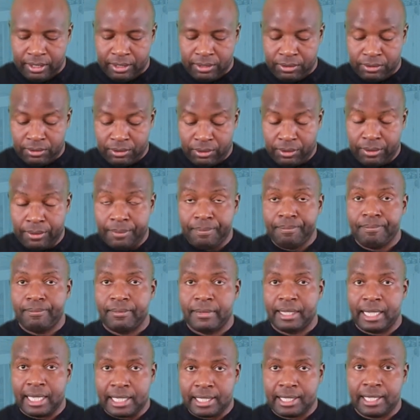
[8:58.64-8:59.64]
So
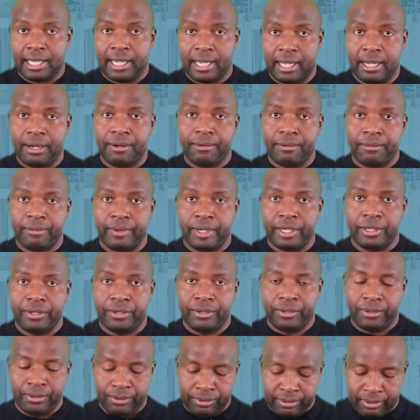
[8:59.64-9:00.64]
that's how we
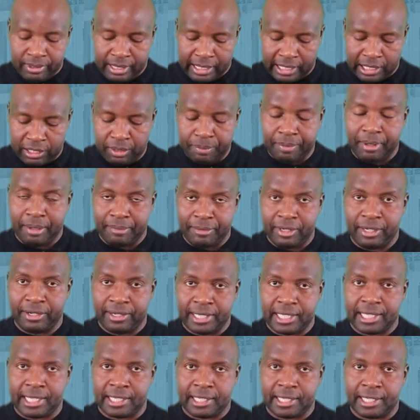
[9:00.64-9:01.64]
do cardiopulmonary
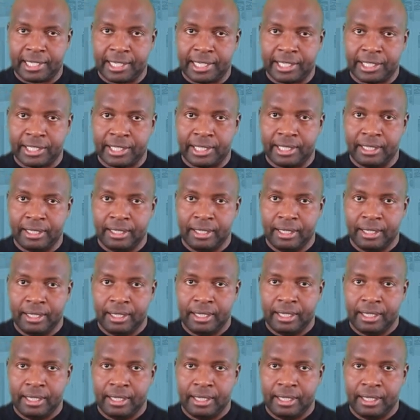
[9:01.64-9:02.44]
resuscitation,